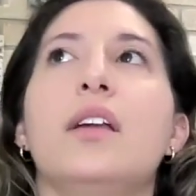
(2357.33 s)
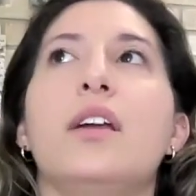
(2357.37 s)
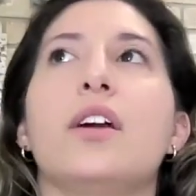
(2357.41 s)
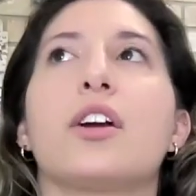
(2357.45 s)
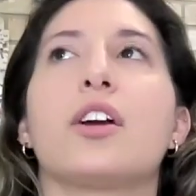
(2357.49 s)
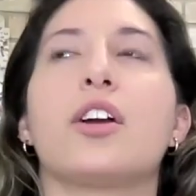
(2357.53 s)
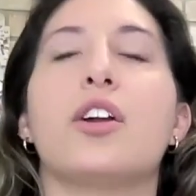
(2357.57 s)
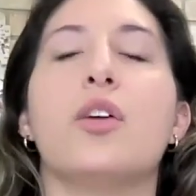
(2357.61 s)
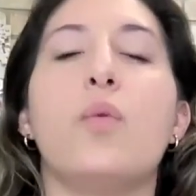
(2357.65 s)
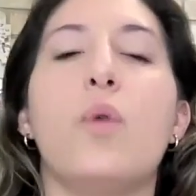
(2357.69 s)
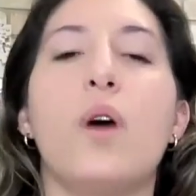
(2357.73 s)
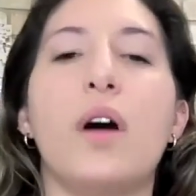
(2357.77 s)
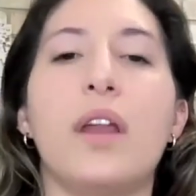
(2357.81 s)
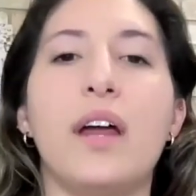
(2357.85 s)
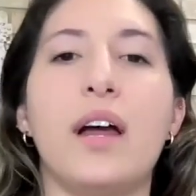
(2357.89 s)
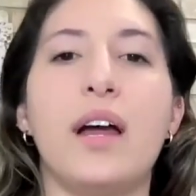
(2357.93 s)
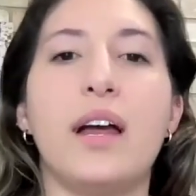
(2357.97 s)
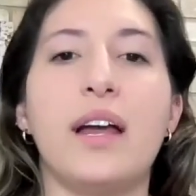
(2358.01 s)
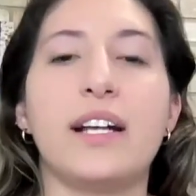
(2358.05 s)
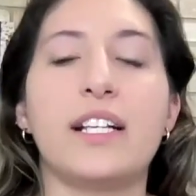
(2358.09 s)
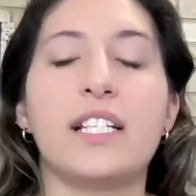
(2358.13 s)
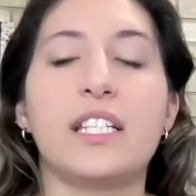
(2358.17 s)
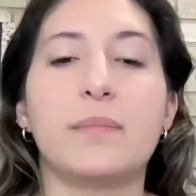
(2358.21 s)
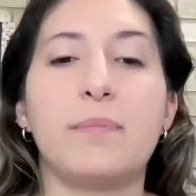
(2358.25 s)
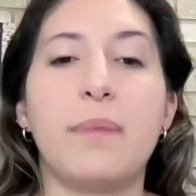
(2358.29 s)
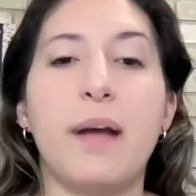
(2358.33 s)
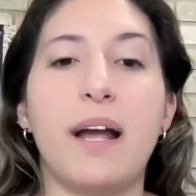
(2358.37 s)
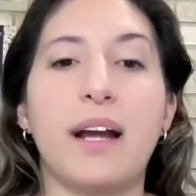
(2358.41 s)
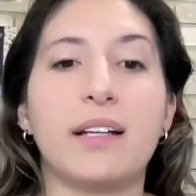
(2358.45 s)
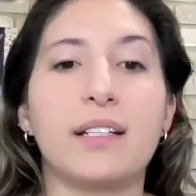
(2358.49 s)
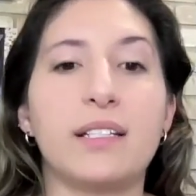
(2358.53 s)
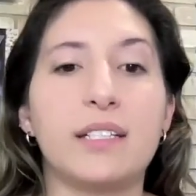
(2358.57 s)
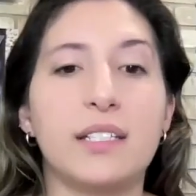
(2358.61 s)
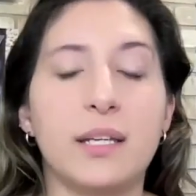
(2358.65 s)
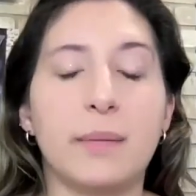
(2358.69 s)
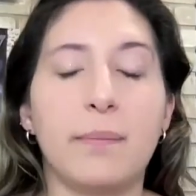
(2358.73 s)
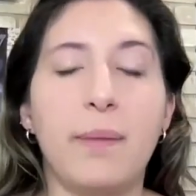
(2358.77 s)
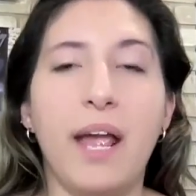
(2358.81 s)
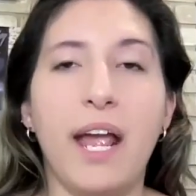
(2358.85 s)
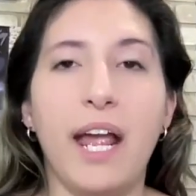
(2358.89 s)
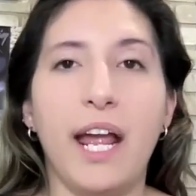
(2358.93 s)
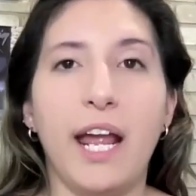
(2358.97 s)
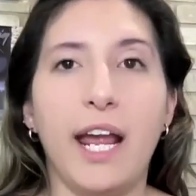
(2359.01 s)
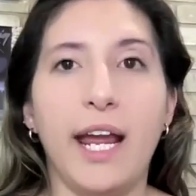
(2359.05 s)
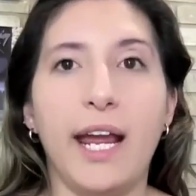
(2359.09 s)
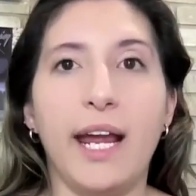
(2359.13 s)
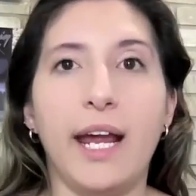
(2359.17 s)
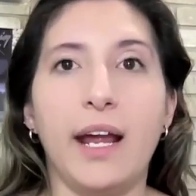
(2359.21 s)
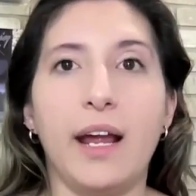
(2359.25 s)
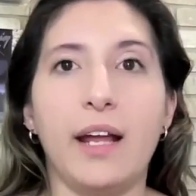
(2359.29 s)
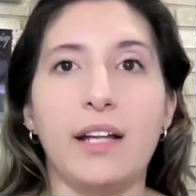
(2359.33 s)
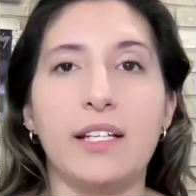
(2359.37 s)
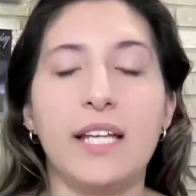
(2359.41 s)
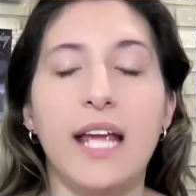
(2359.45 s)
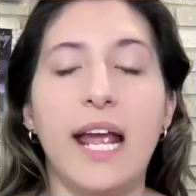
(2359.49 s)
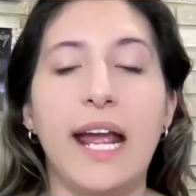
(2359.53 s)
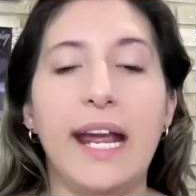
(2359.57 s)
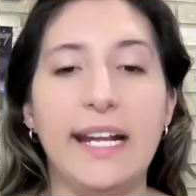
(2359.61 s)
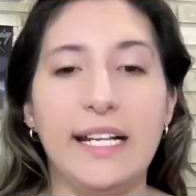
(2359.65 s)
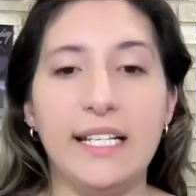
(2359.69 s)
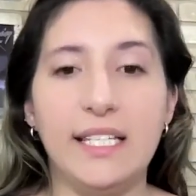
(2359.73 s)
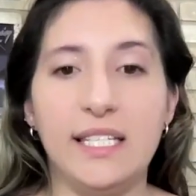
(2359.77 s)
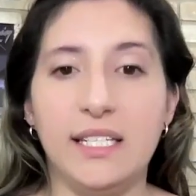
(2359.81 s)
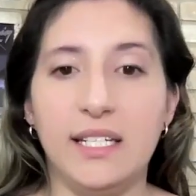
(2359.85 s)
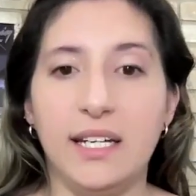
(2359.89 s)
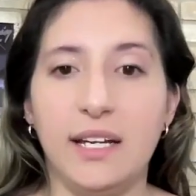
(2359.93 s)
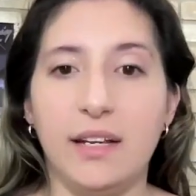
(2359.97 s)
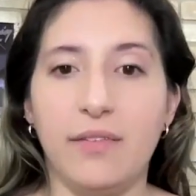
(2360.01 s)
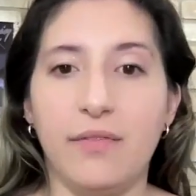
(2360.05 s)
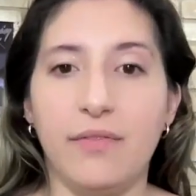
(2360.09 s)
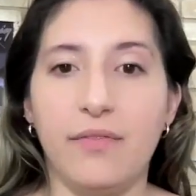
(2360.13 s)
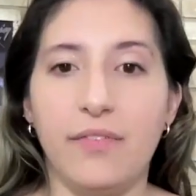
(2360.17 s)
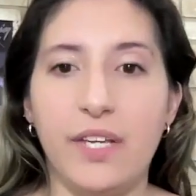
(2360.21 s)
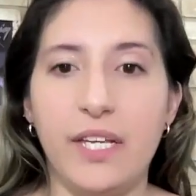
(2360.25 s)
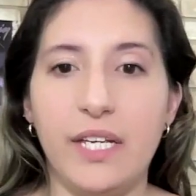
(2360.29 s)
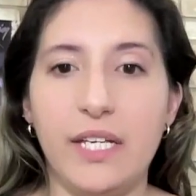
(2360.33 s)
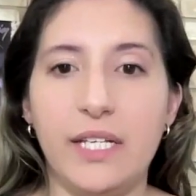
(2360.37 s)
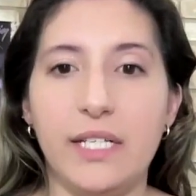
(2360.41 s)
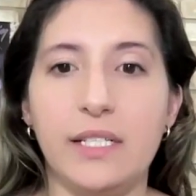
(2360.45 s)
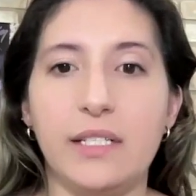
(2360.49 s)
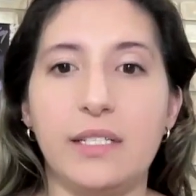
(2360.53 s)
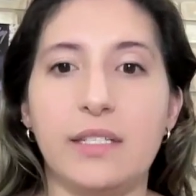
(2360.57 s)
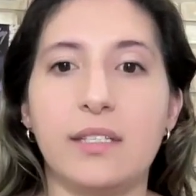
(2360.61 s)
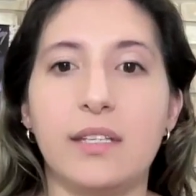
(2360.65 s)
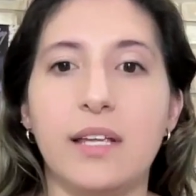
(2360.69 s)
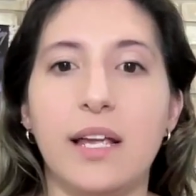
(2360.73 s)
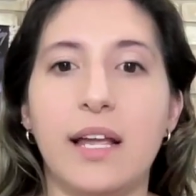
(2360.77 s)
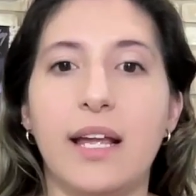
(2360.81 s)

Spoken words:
You're going to want to expect to pay tasting fees.